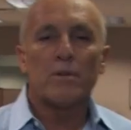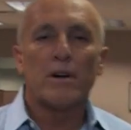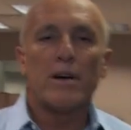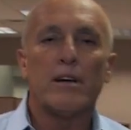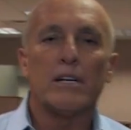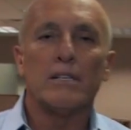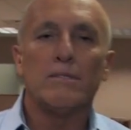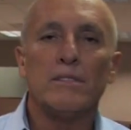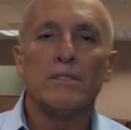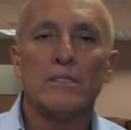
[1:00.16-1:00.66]

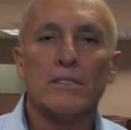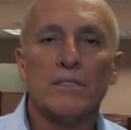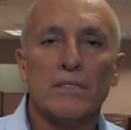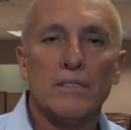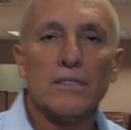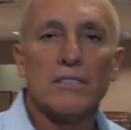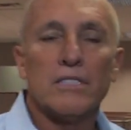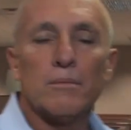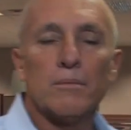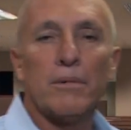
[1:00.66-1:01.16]
proud of is the
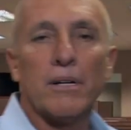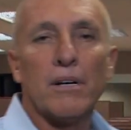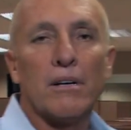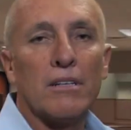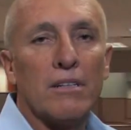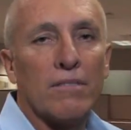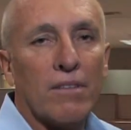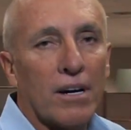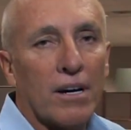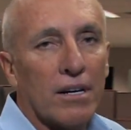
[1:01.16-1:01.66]

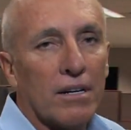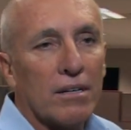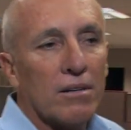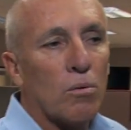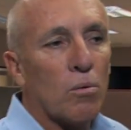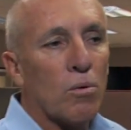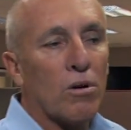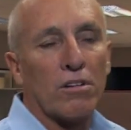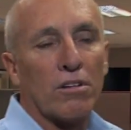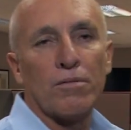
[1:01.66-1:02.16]
stability of our
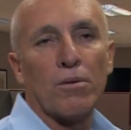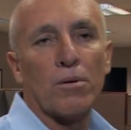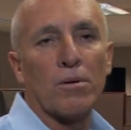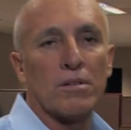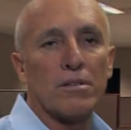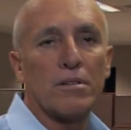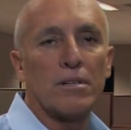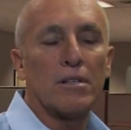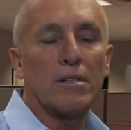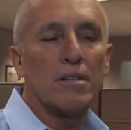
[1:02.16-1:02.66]

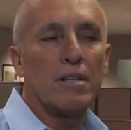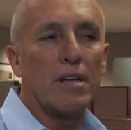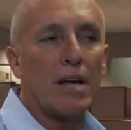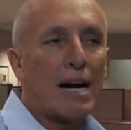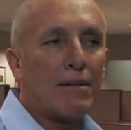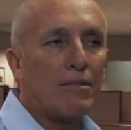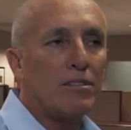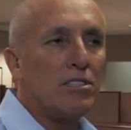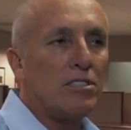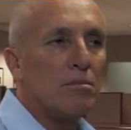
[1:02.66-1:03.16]
workforce here. The
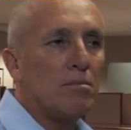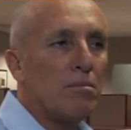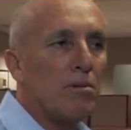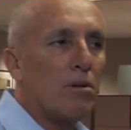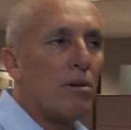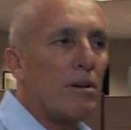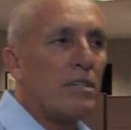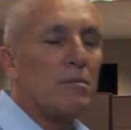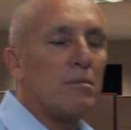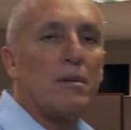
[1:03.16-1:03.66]
average
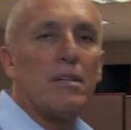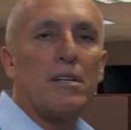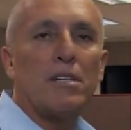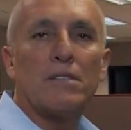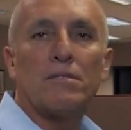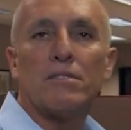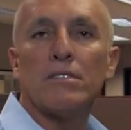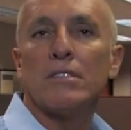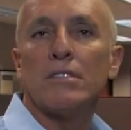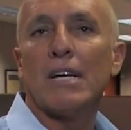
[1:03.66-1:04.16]
employee has been here
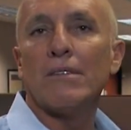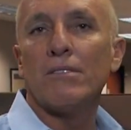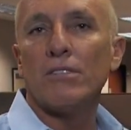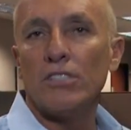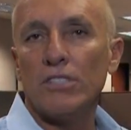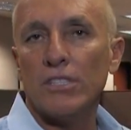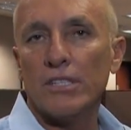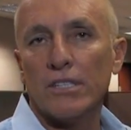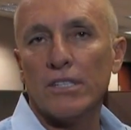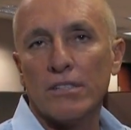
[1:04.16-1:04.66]
for 7
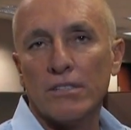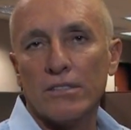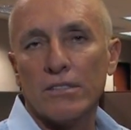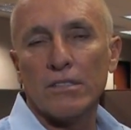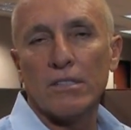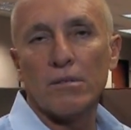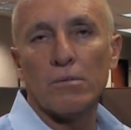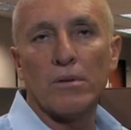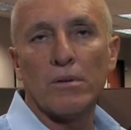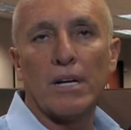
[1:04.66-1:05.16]
years,
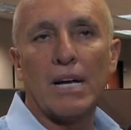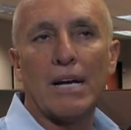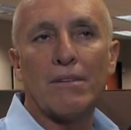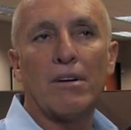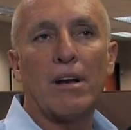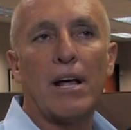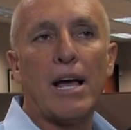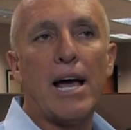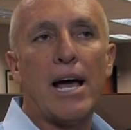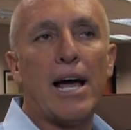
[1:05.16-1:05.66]
and we have
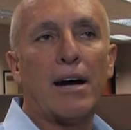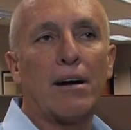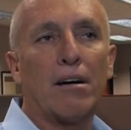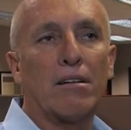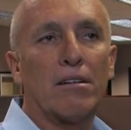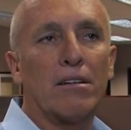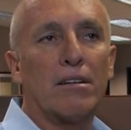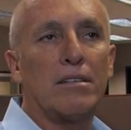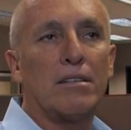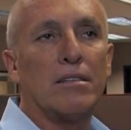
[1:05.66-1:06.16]
an
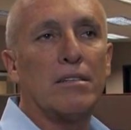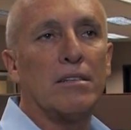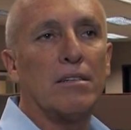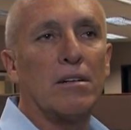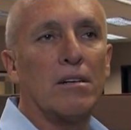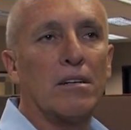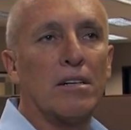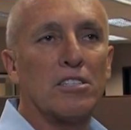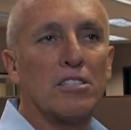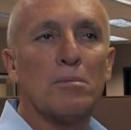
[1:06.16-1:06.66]
aggregate
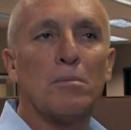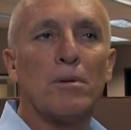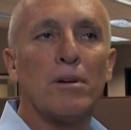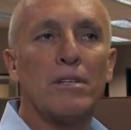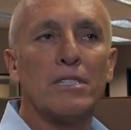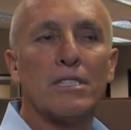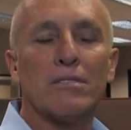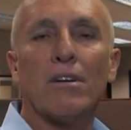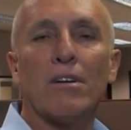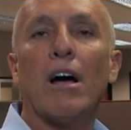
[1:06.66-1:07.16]

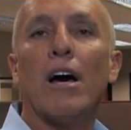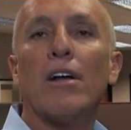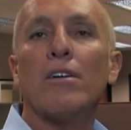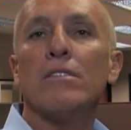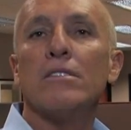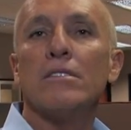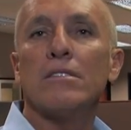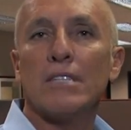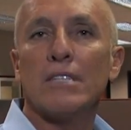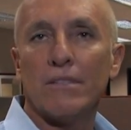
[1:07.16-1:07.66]
experience of
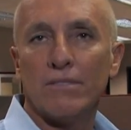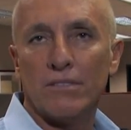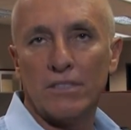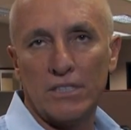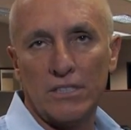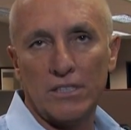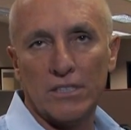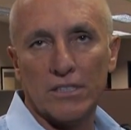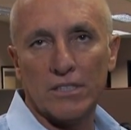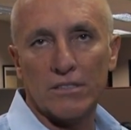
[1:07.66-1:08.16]
170
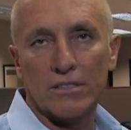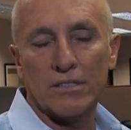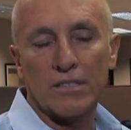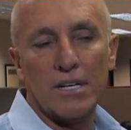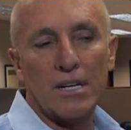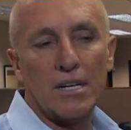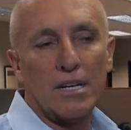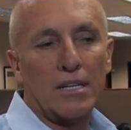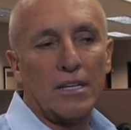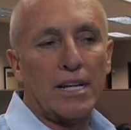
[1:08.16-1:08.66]
years.
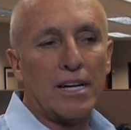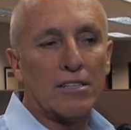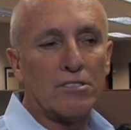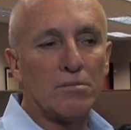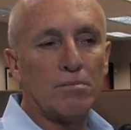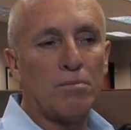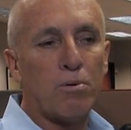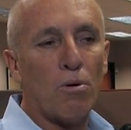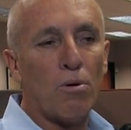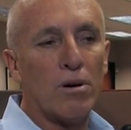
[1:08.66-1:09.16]
That's
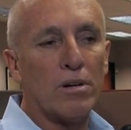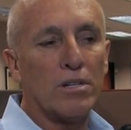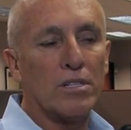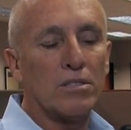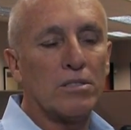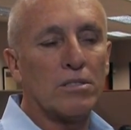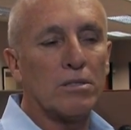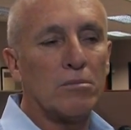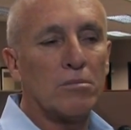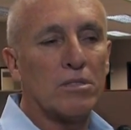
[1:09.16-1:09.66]
important in
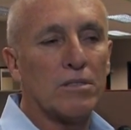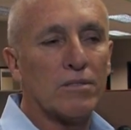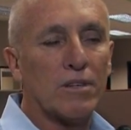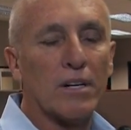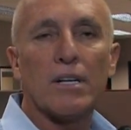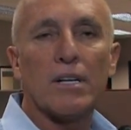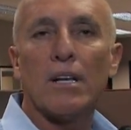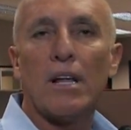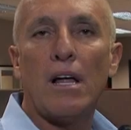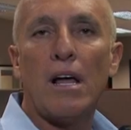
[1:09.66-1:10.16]
terms of our
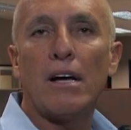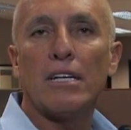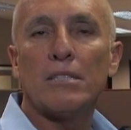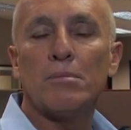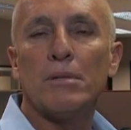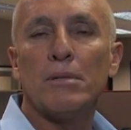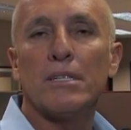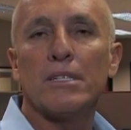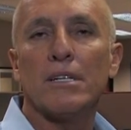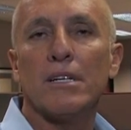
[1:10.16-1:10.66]
clients
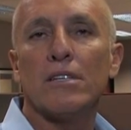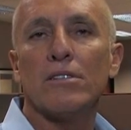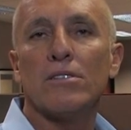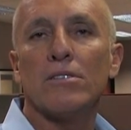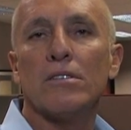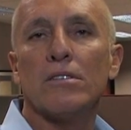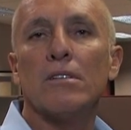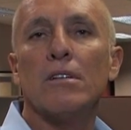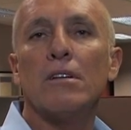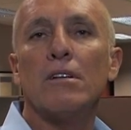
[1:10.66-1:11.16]
because
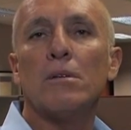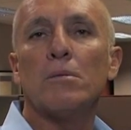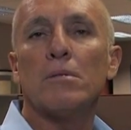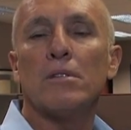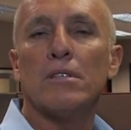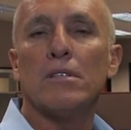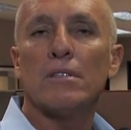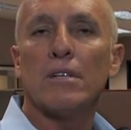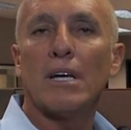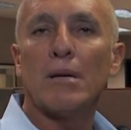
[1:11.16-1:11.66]
they're dealing with
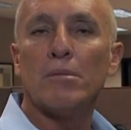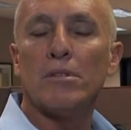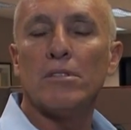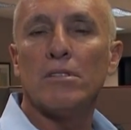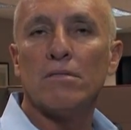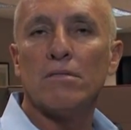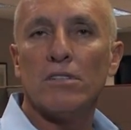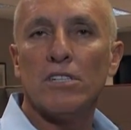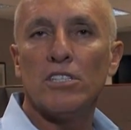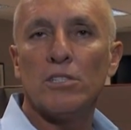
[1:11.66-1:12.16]
the same
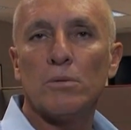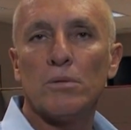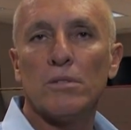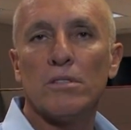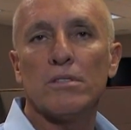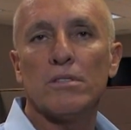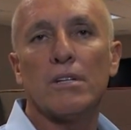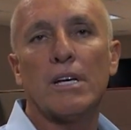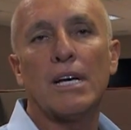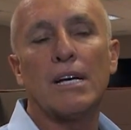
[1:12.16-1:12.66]

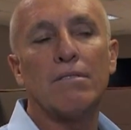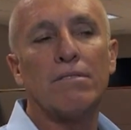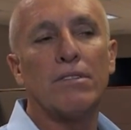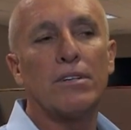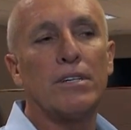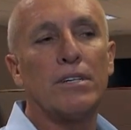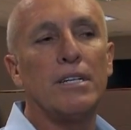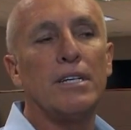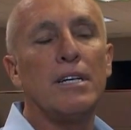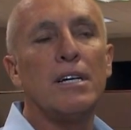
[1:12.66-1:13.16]
individuals. They have
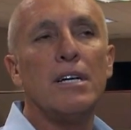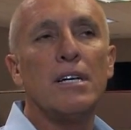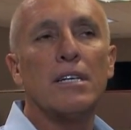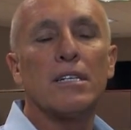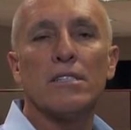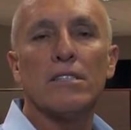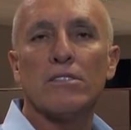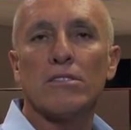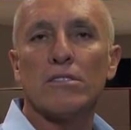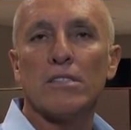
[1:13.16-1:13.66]
very
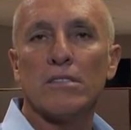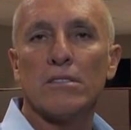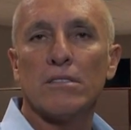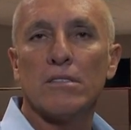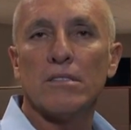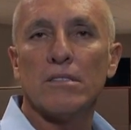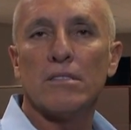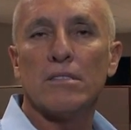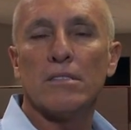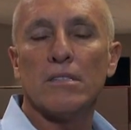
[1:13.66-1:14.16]

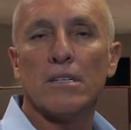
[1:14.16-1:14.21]
consistent